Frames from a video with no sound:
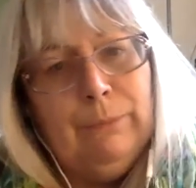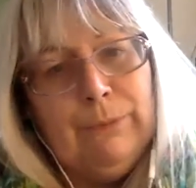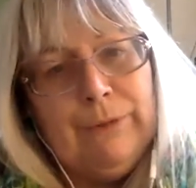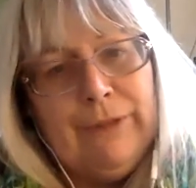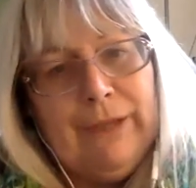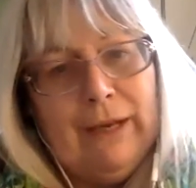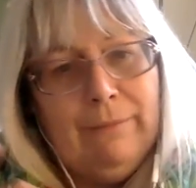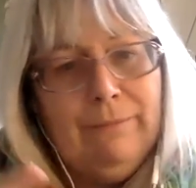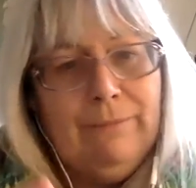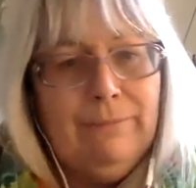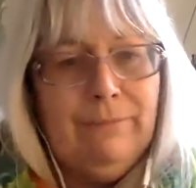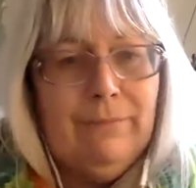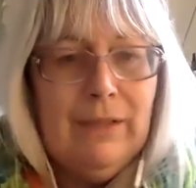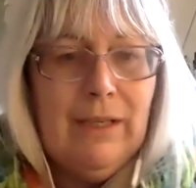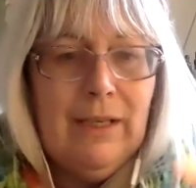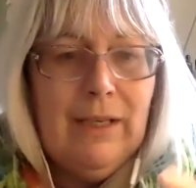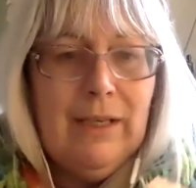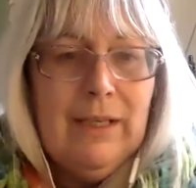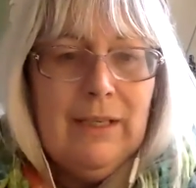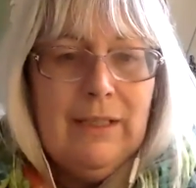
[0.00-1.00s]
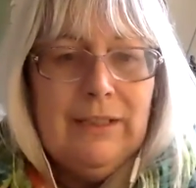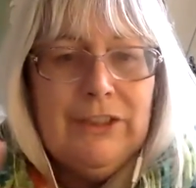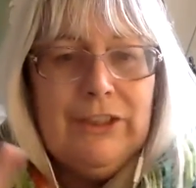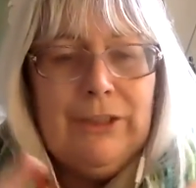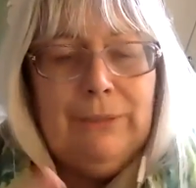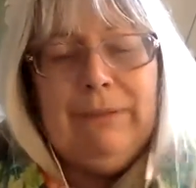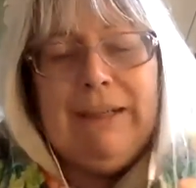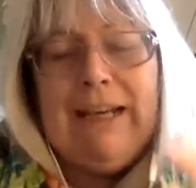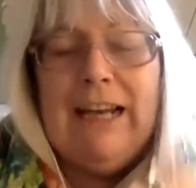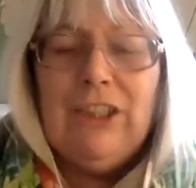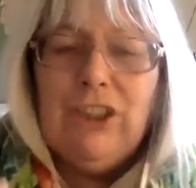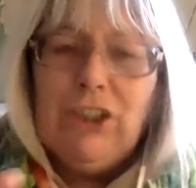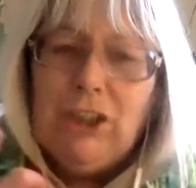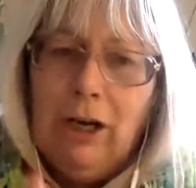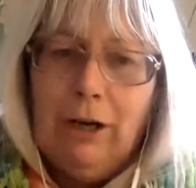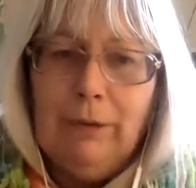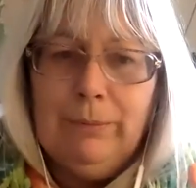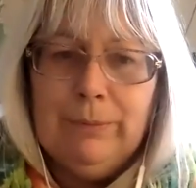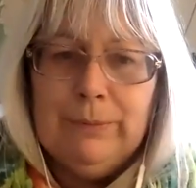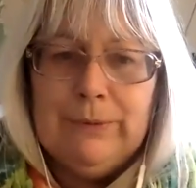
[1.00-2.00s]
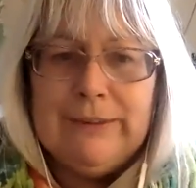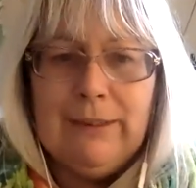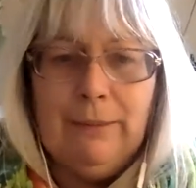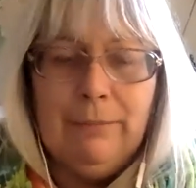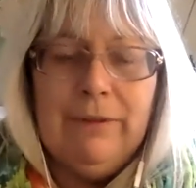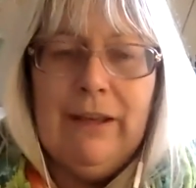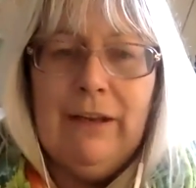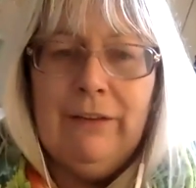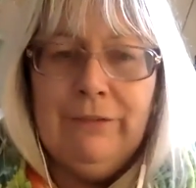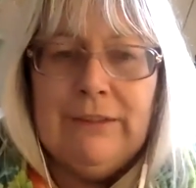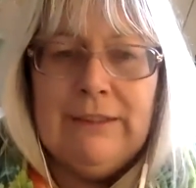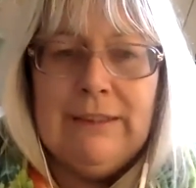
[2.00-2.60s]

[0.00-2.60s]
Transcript: with that, to catch up with some of that